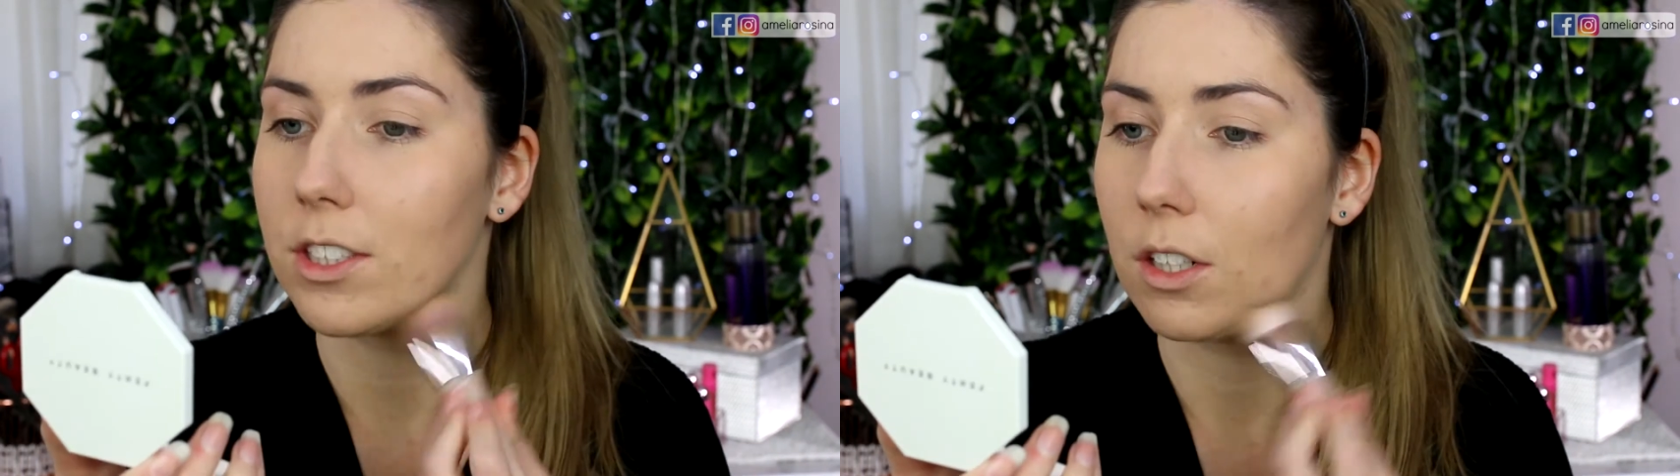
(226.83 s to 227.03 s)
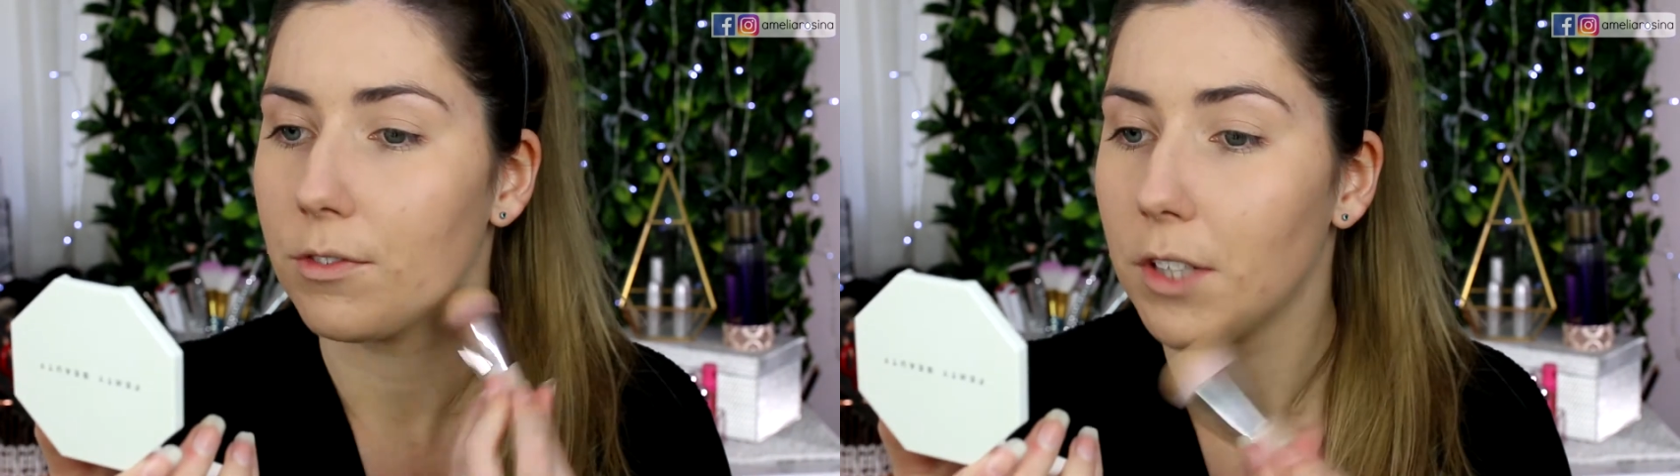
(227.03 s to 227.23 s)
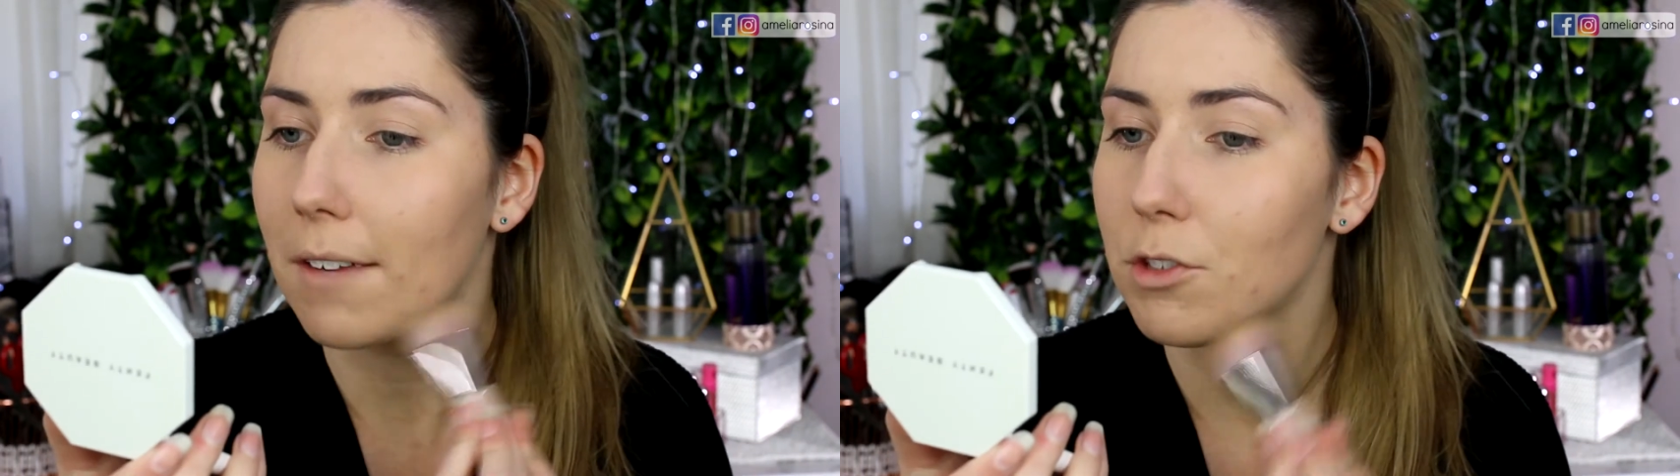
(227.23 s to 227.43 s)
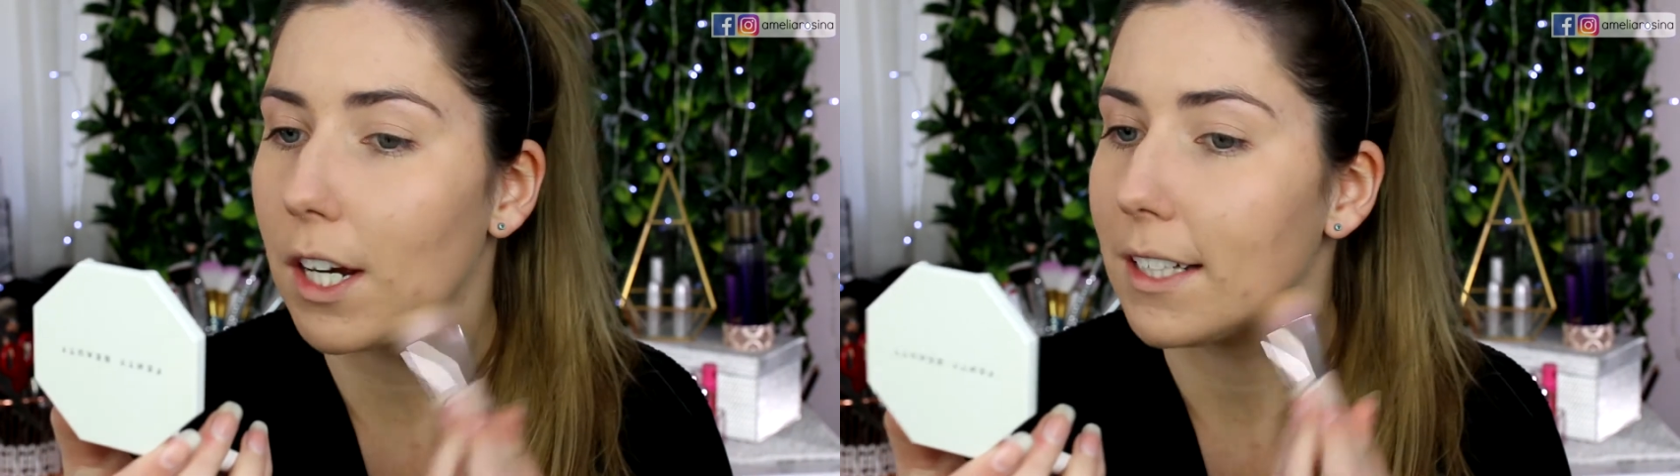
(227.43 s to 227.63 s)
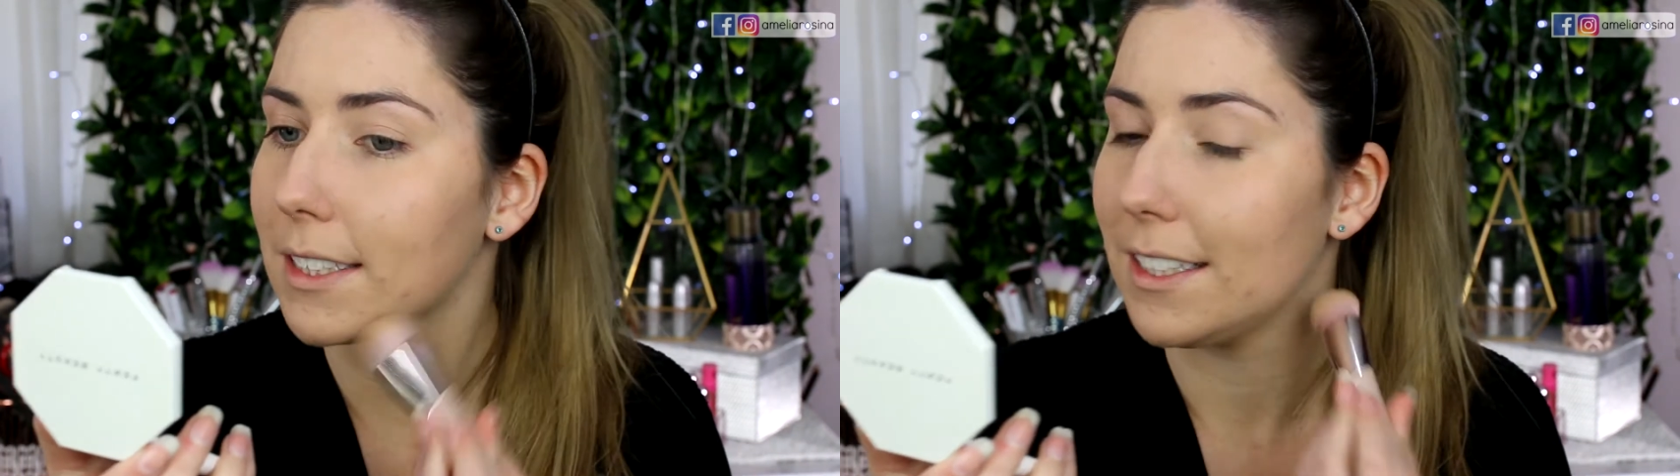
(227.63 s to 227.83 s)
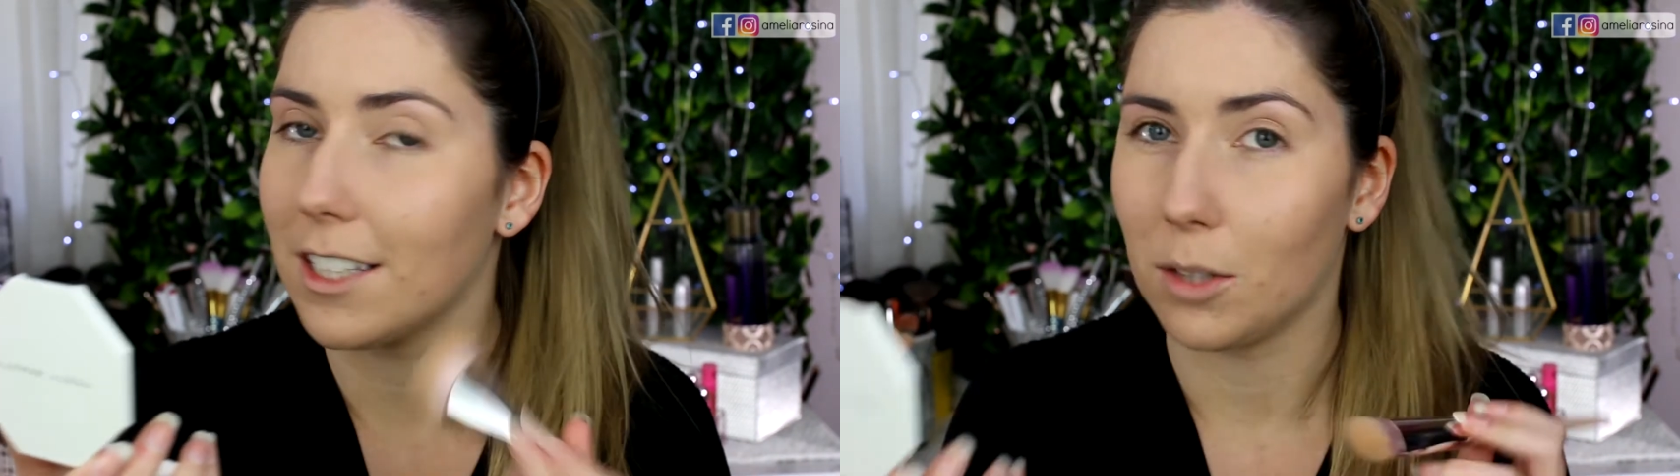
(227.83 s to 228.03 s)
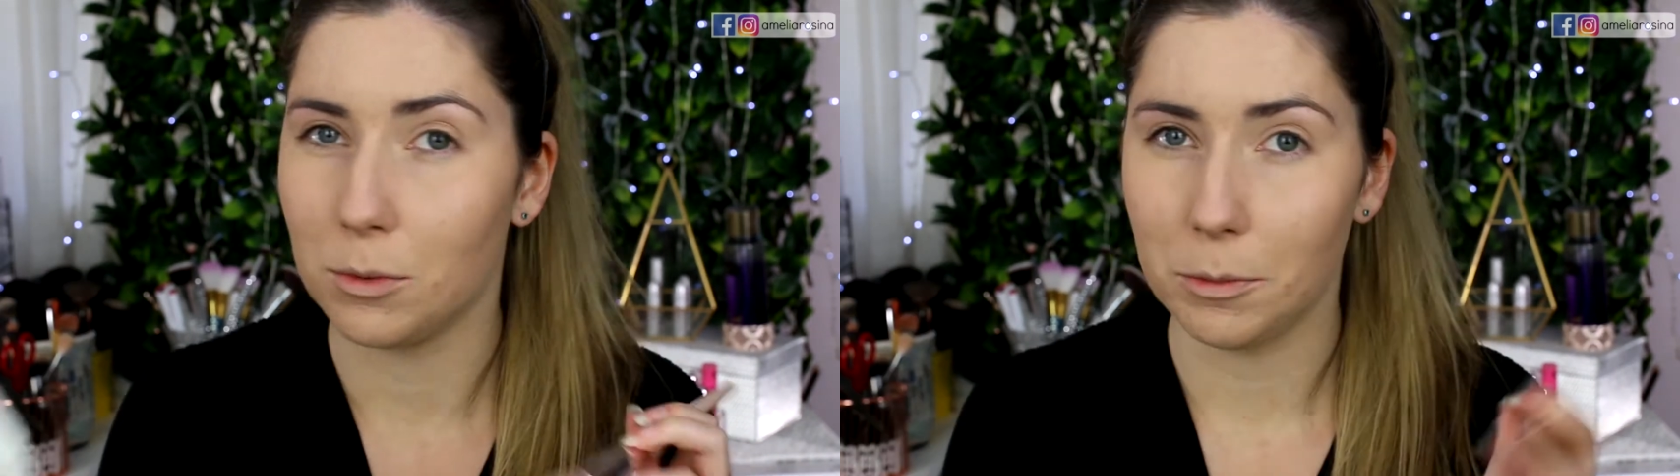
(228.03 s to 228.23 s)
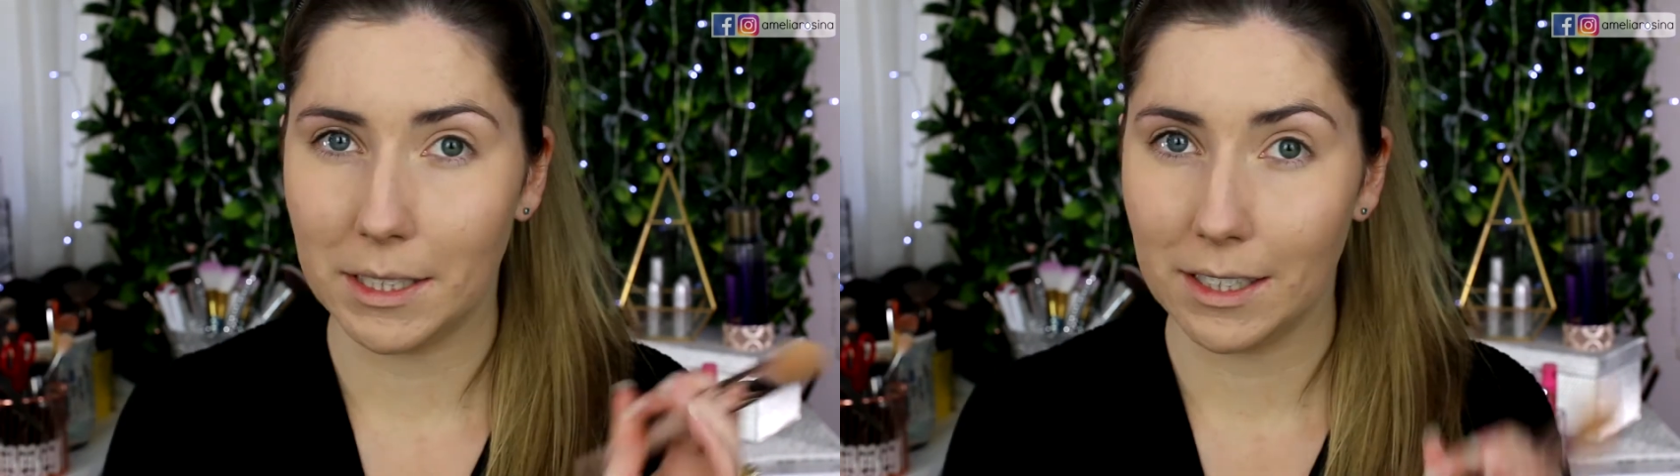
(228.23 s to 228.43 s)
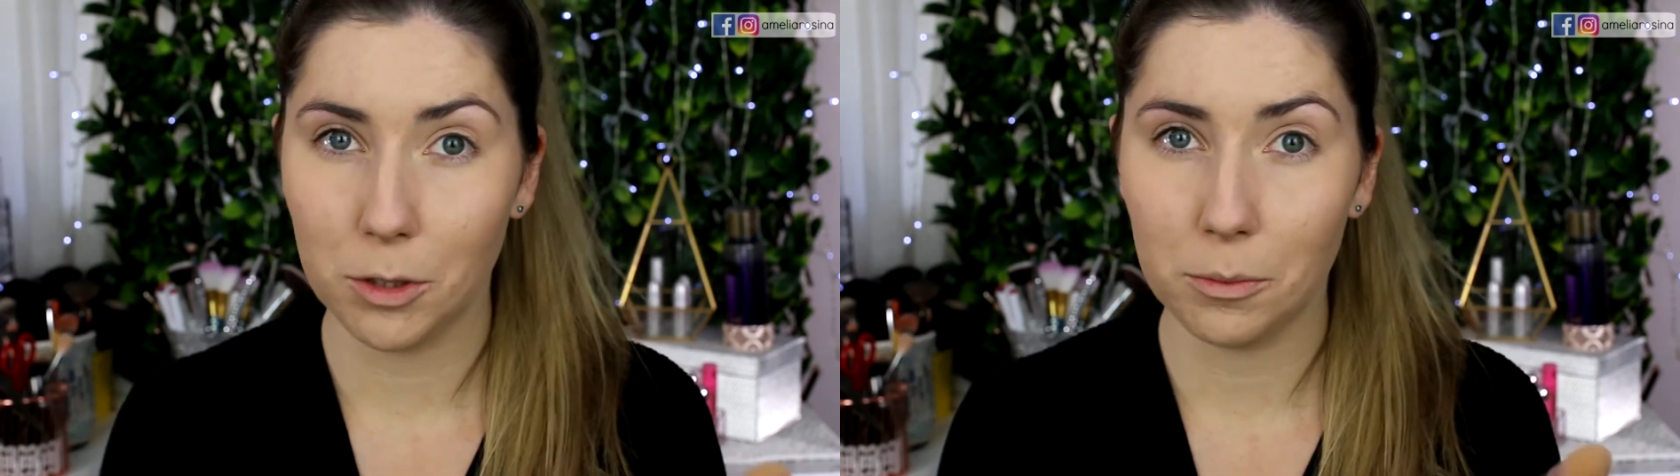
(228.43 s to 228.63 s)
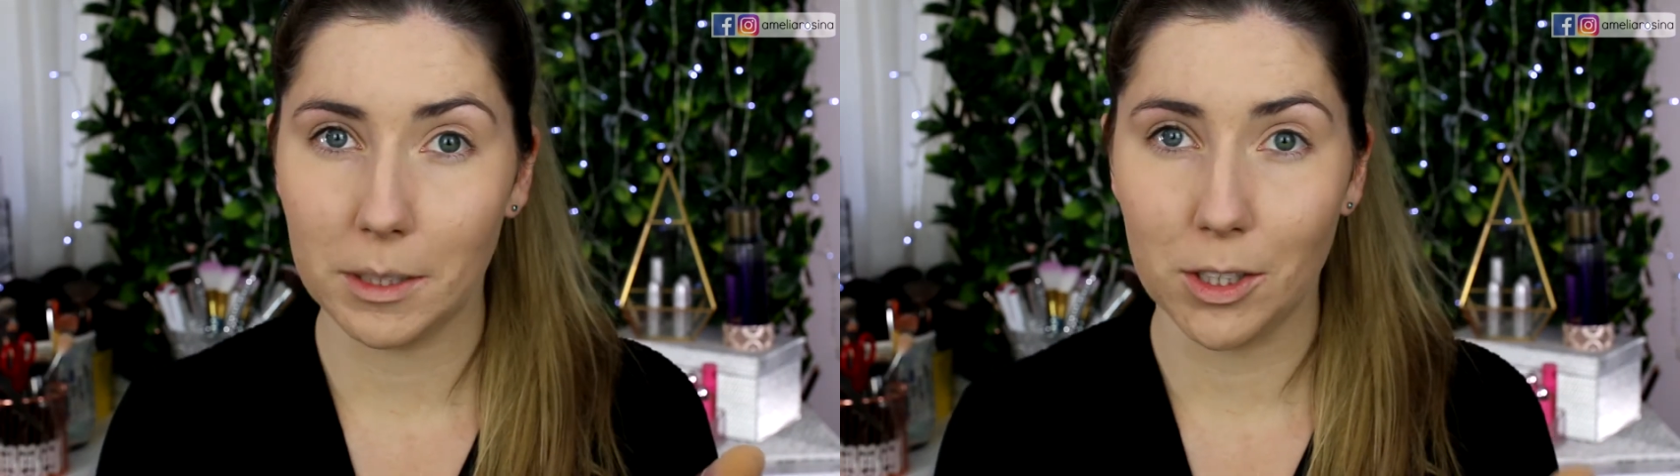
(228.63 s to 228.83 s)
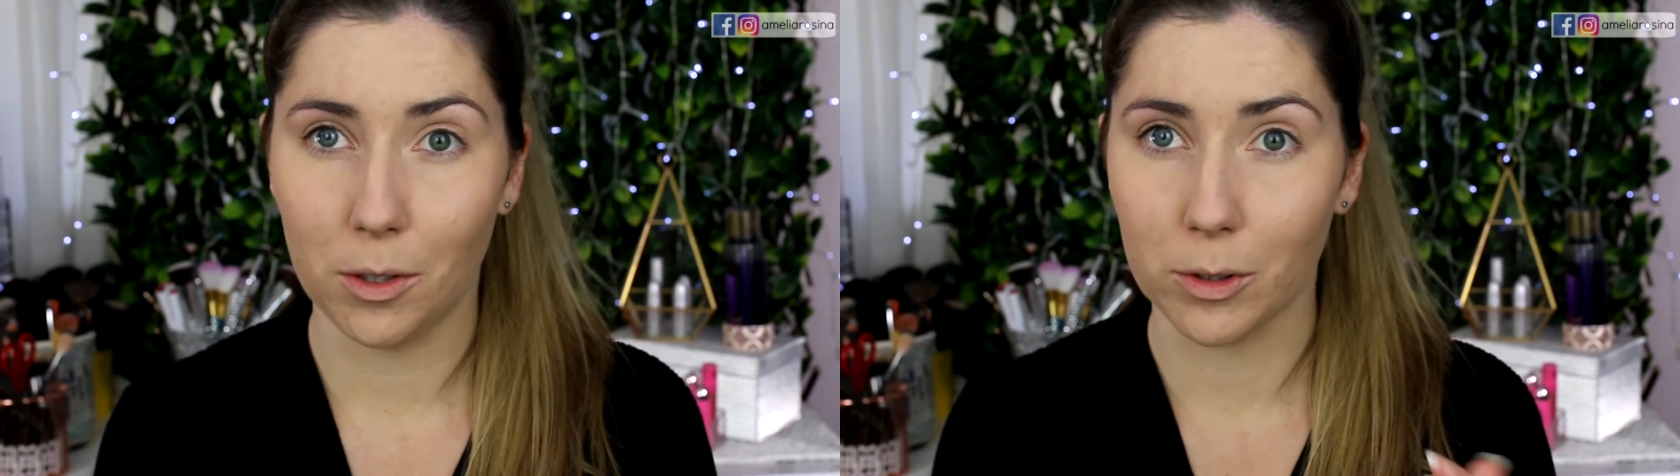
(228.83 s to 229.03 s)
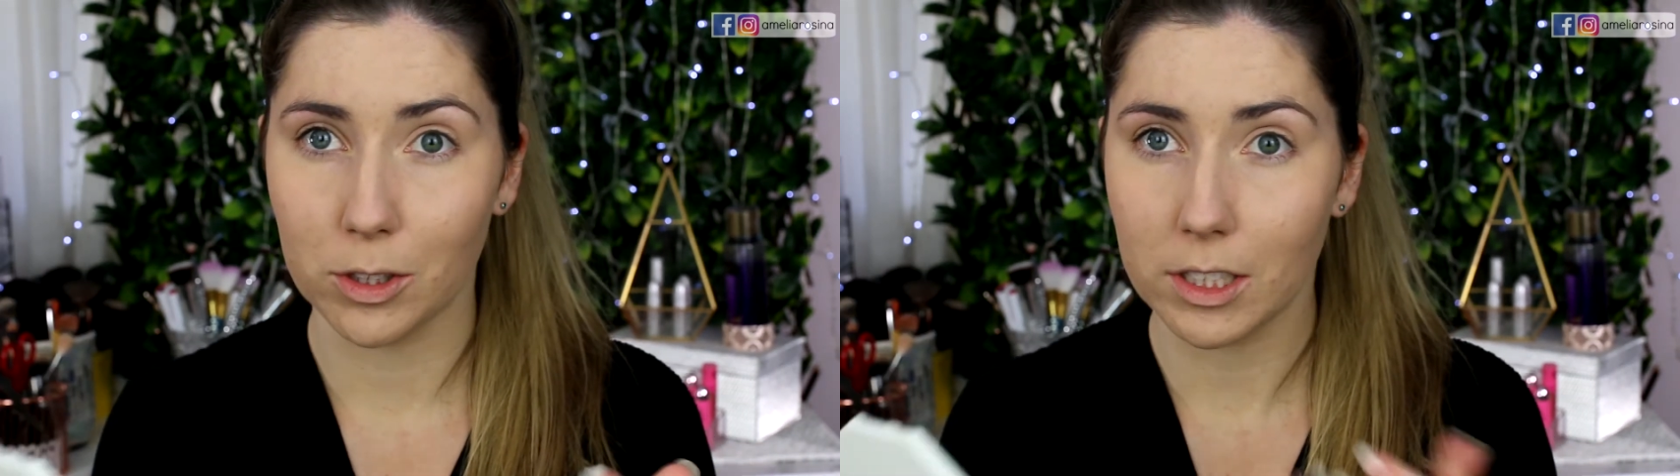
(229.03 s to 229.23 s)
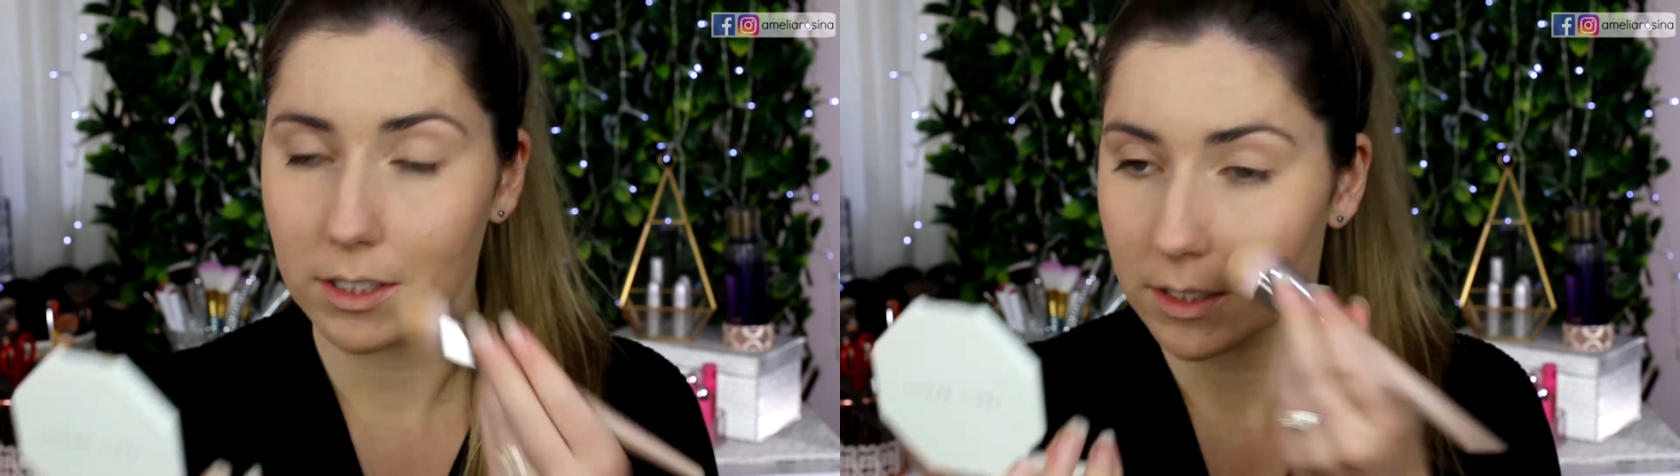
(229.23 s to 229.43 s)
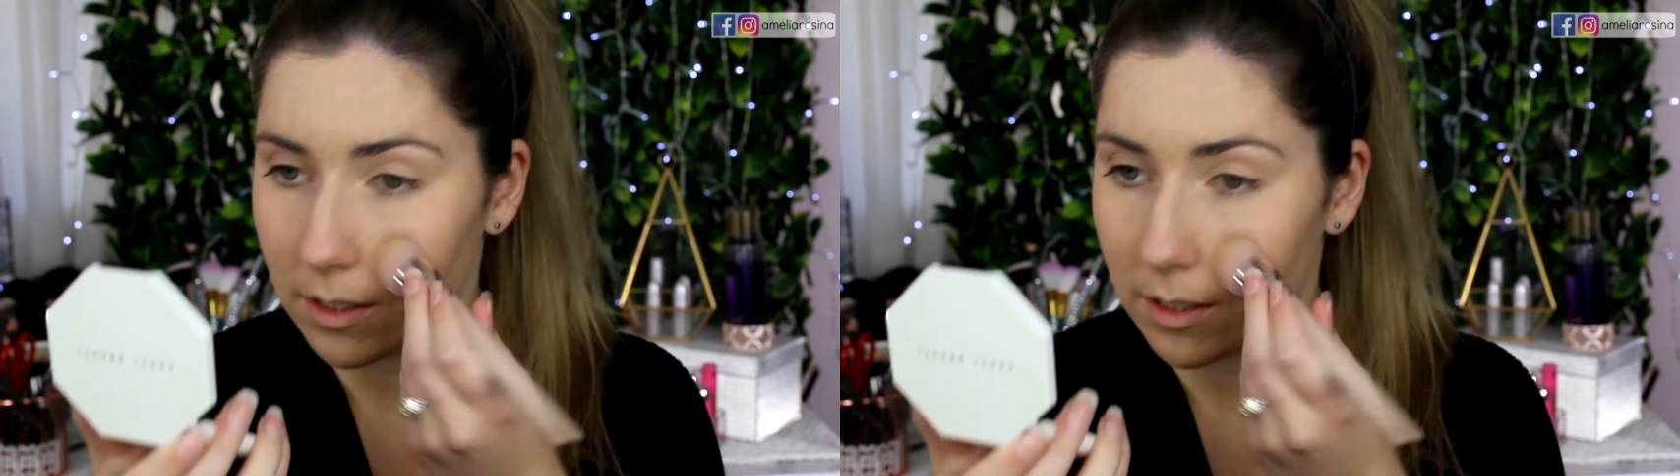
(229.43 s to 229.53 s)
so if you have dry skin, I would be a little bit cautious.